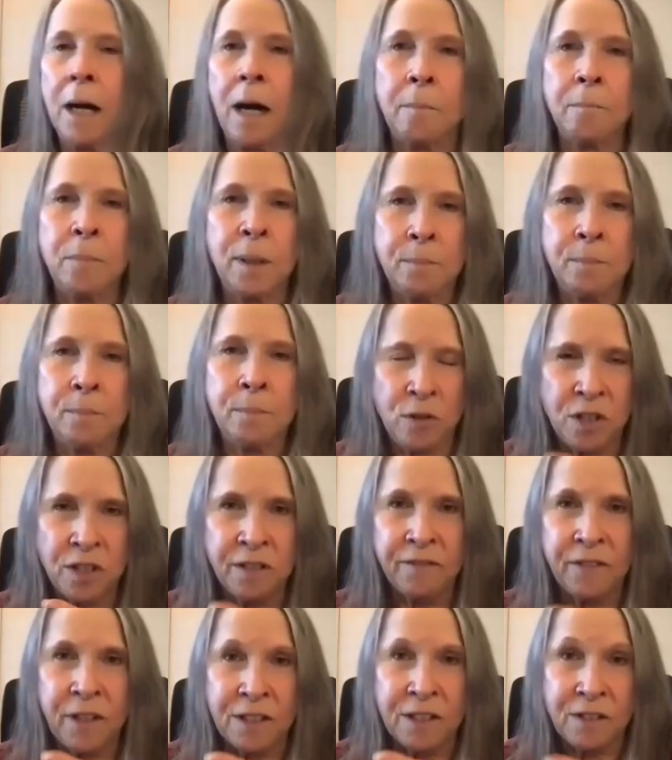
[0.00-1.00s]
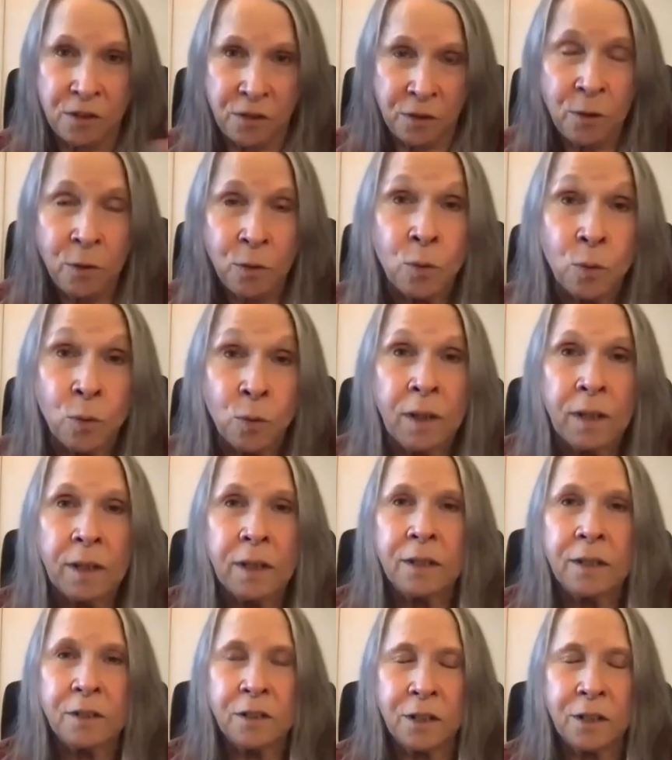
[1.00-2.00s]
Uh, but most of us do
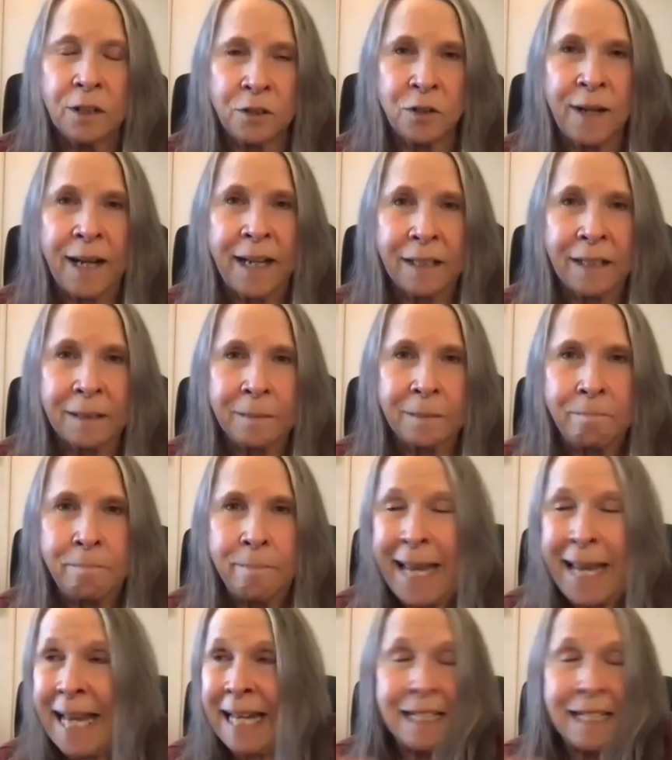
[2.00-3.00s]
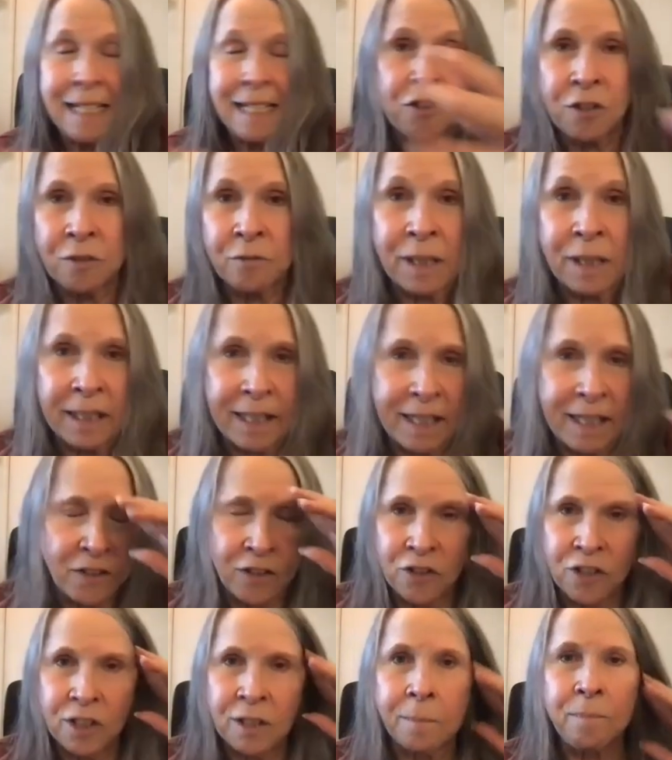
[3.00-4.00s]
uh, try to manage a
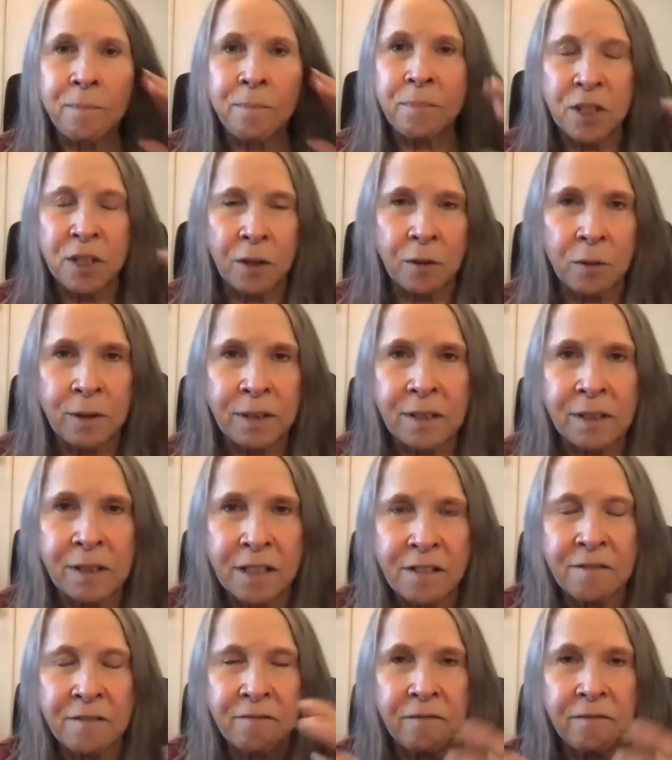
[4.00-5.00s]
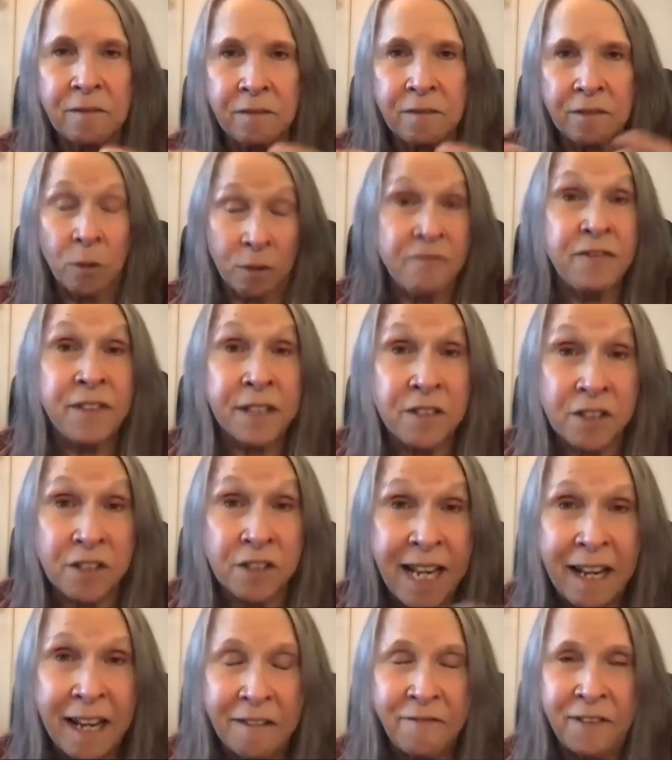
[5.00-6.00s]
relationship so it doesn't so it feels
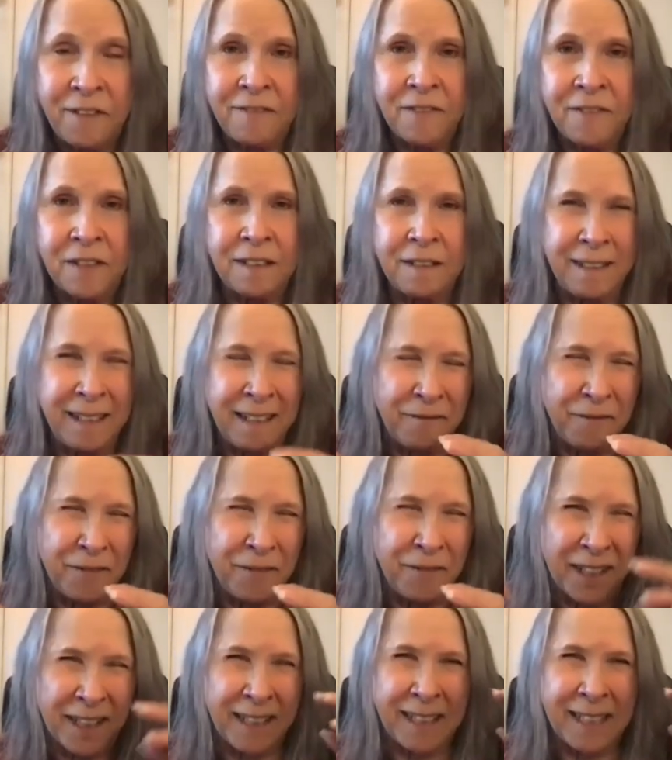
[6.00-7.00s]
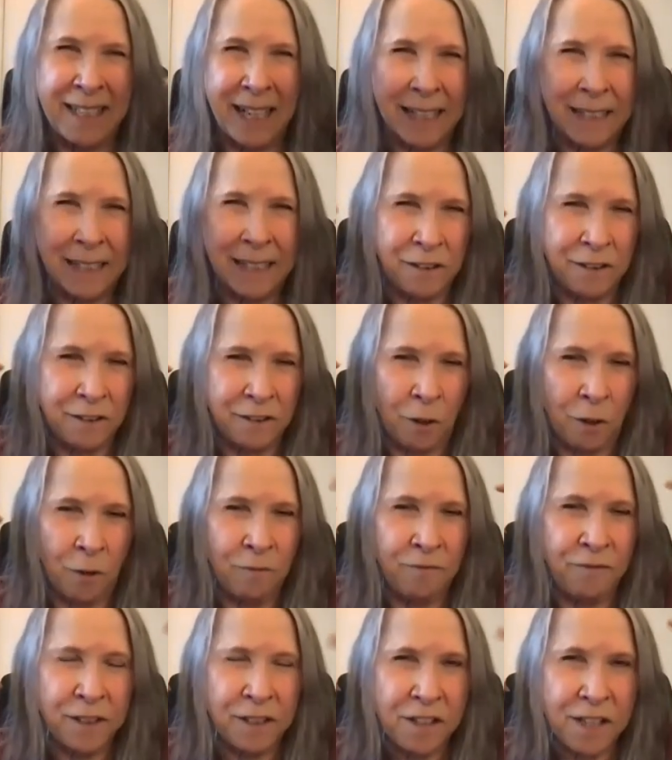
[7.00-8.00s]
safe even if you kind of
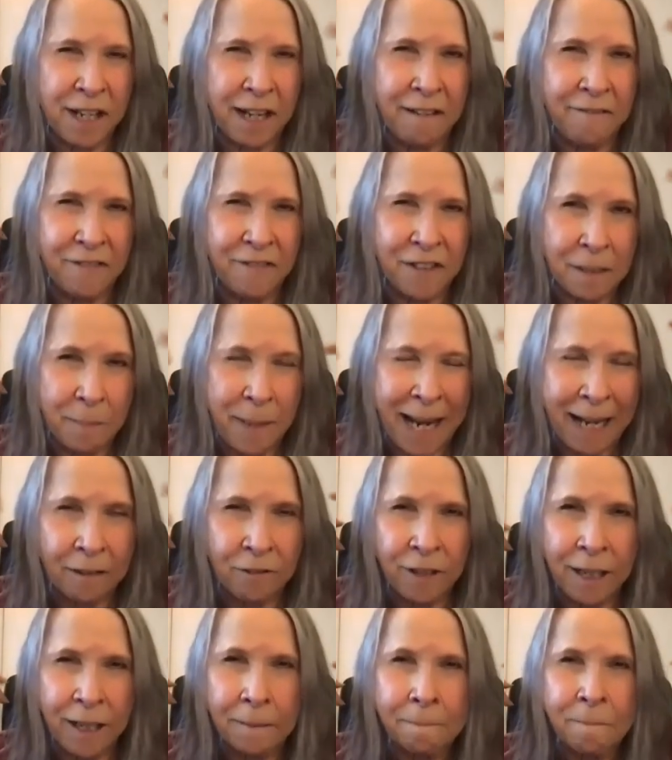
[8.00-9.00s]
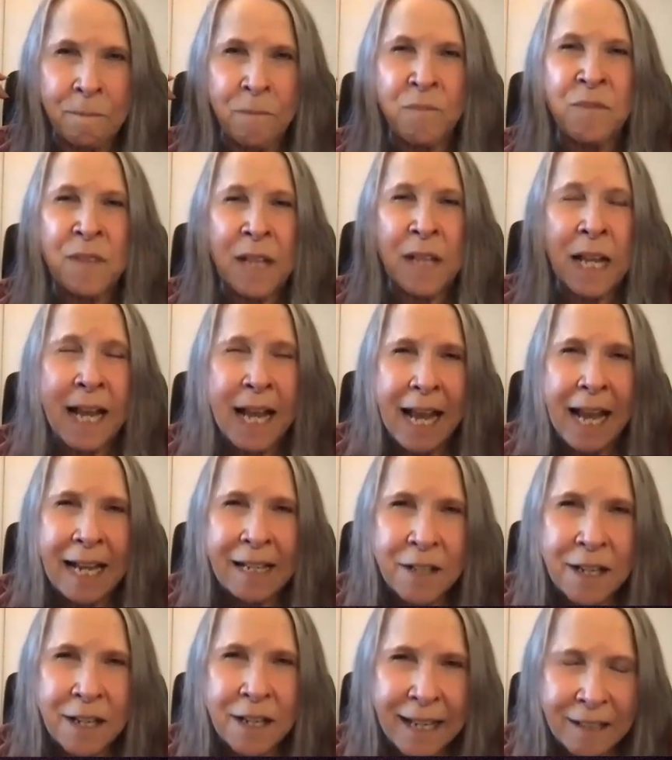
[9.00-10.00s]
don't feel safe in the background
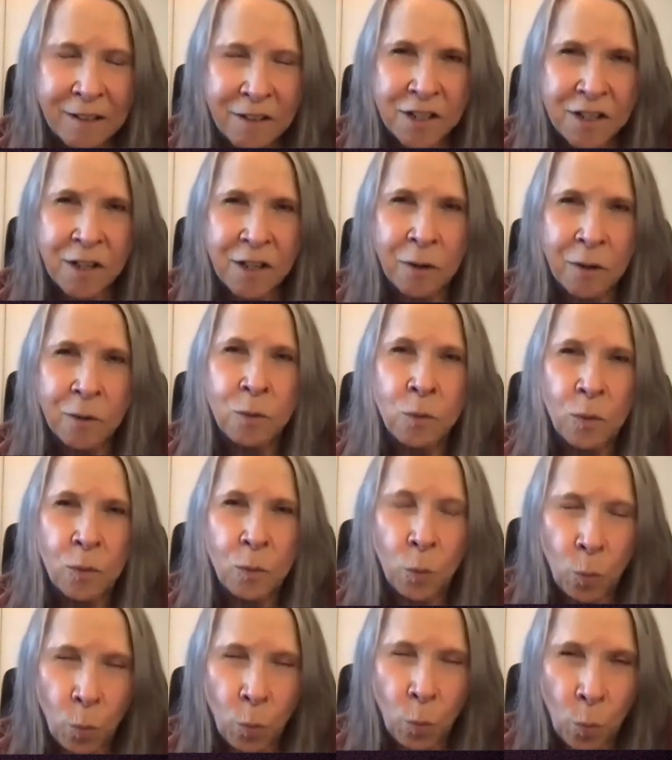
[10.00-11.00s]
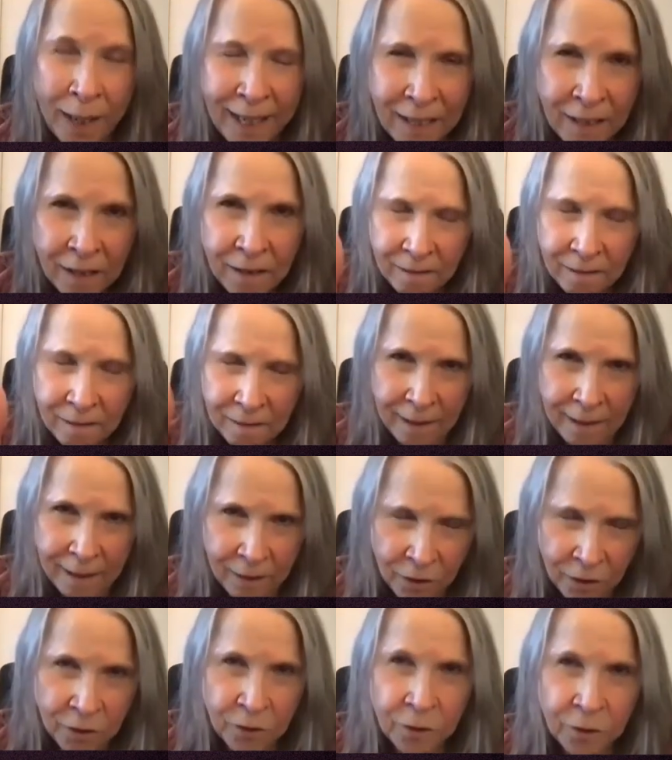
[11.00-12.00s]
and and so when
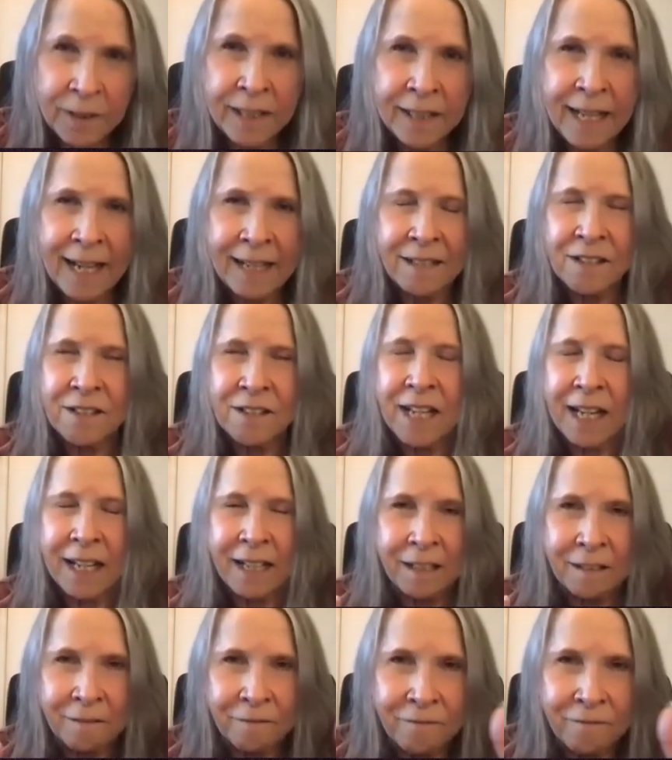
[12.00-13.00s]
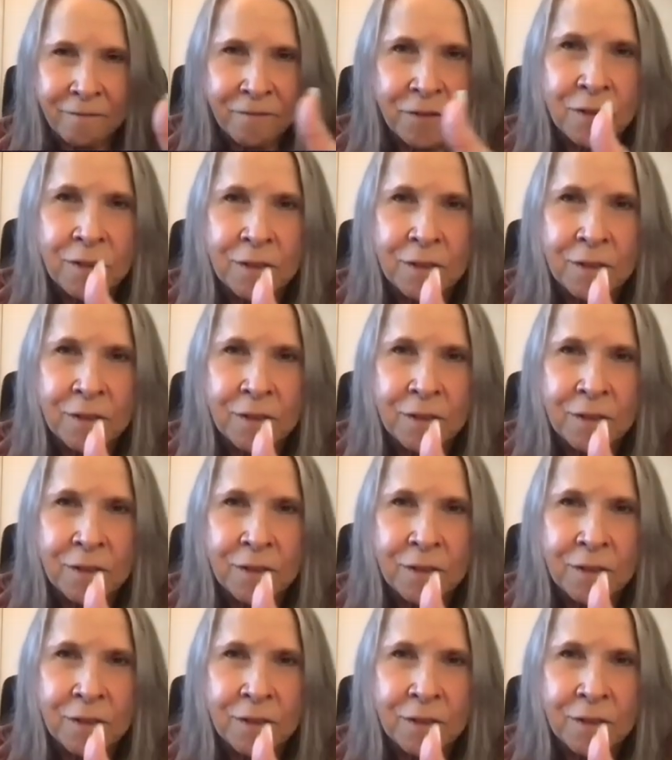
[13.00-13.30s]
like you're in that state of